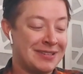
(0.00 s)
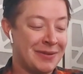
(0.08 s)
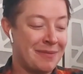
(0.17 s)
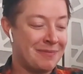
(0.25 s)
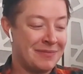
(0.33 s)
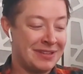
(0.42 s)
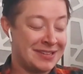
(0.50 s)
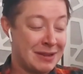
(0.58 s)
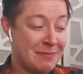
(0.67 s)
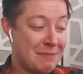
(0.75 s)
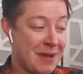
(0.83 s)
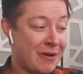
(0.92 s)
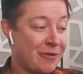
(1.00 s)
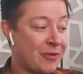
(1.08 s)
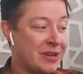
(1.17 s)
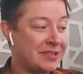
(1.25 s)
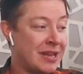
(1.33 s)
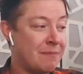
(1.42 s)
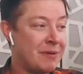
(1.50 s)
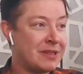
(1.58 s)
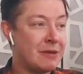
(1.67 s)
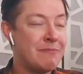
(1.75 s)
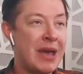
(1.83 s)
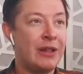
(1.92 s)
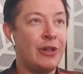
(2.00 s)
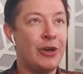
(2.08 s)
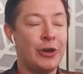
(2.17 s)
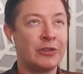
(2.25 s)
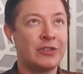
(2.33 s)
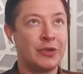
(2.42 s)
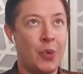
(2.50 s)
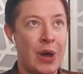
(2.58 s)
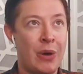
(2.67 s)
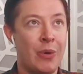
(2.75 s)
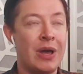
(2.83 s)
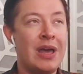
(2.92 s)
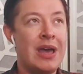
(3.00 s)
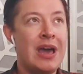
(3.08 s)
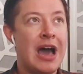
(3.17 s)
so it's going to be paraphrasing, but the bell hooks quote